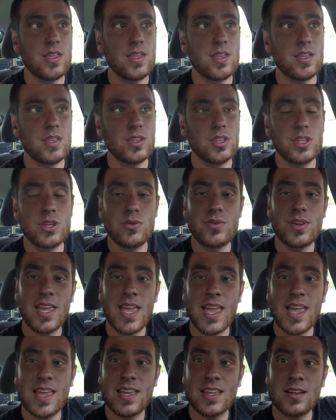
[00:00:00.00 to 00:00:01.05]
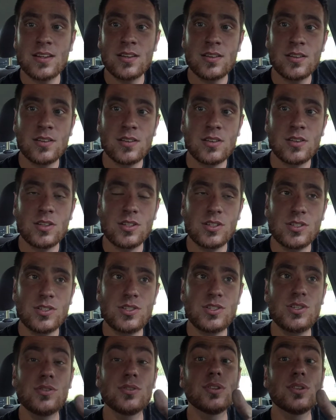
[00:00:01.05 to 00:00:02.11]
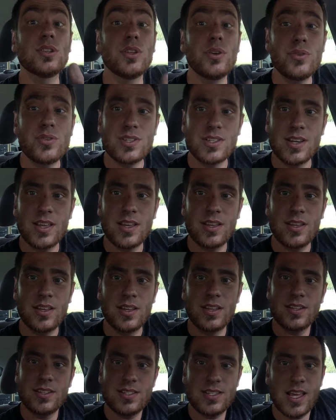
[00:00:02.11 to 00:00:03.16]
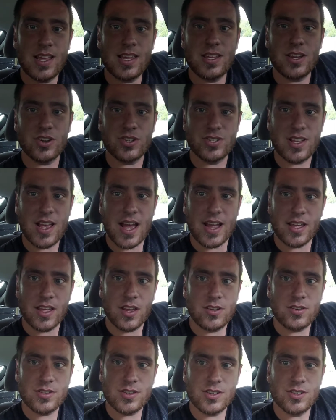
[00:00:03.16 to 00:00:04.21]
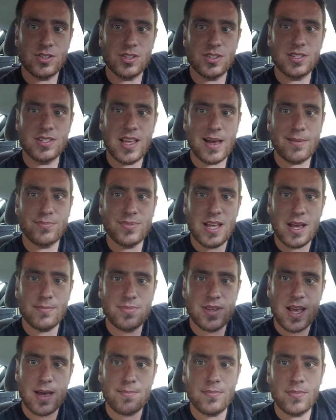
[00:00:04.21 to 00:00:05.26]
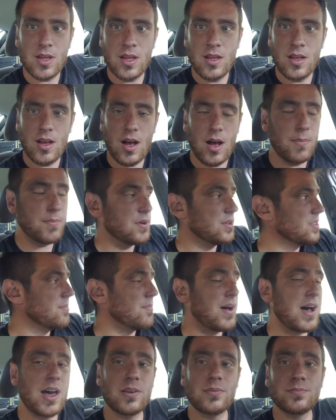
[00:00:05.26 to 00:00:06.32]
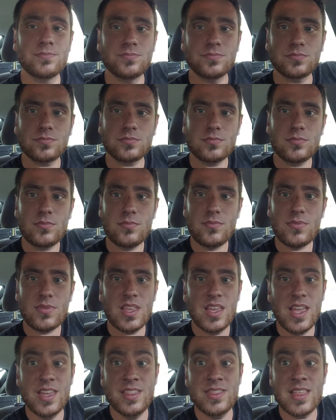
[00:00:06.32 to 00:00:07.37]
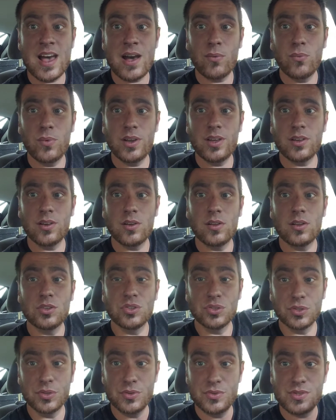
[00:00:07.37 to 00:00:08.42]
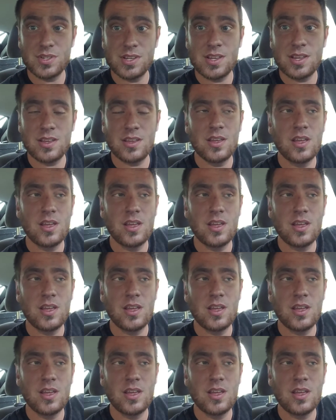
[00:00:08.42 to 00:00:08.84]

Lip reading: You can, to loosen it, take your side cutters and just tap up on the bottom, and that will loosen it.